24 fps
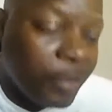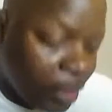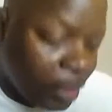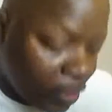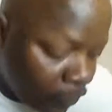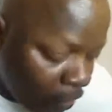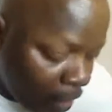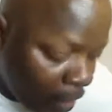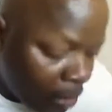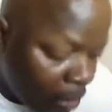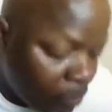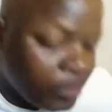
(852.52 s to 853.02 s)

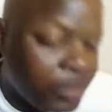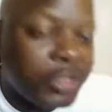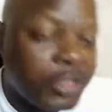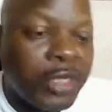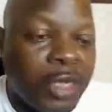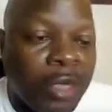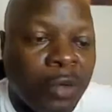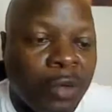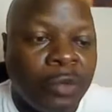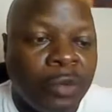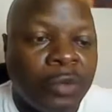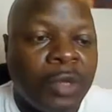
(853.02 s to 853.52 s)
crowd
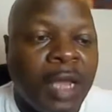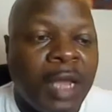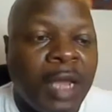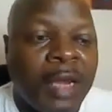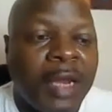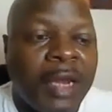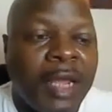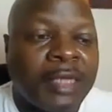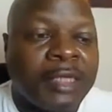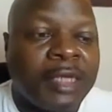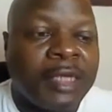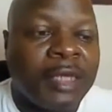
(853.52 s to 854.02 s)
sale, and
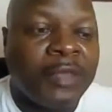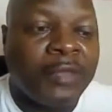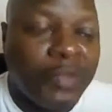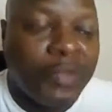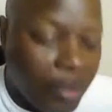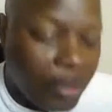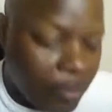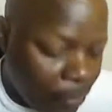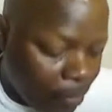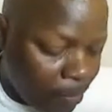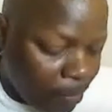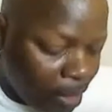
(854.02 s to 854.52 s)
that's the
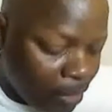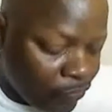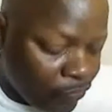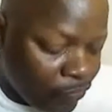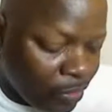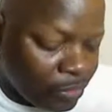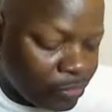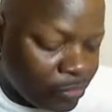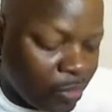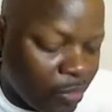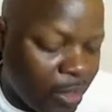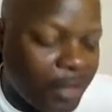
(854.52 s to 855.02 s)
Ethereum
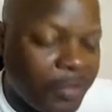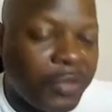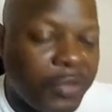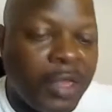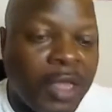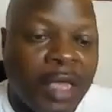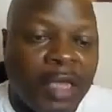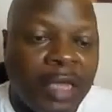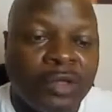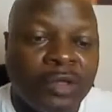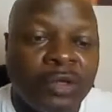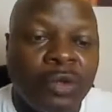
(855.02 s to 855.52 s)
address right
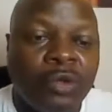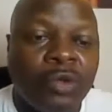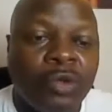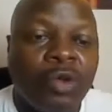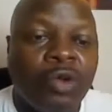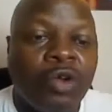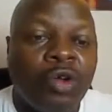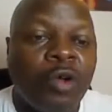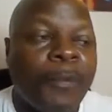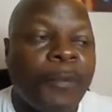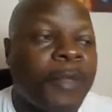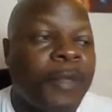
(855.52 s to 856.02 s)
there. So you
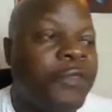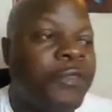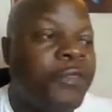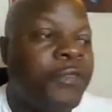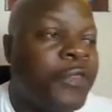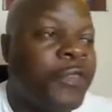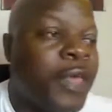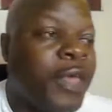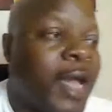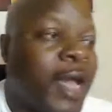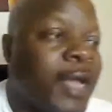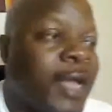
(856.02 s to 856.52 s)
copy
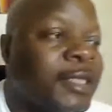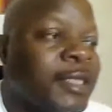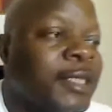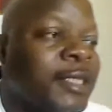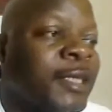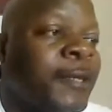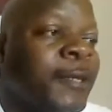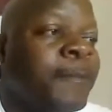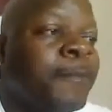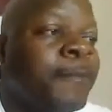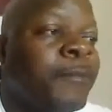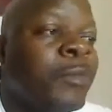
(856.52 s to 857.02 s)
that,
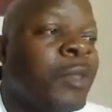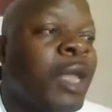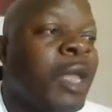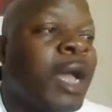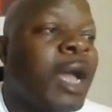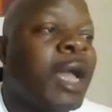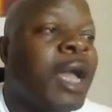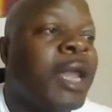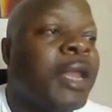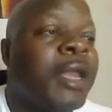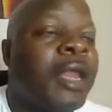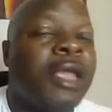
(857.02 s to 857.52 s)

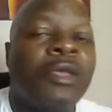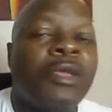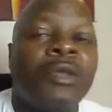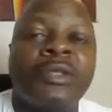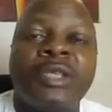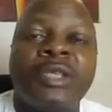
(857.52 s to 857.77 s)
and then you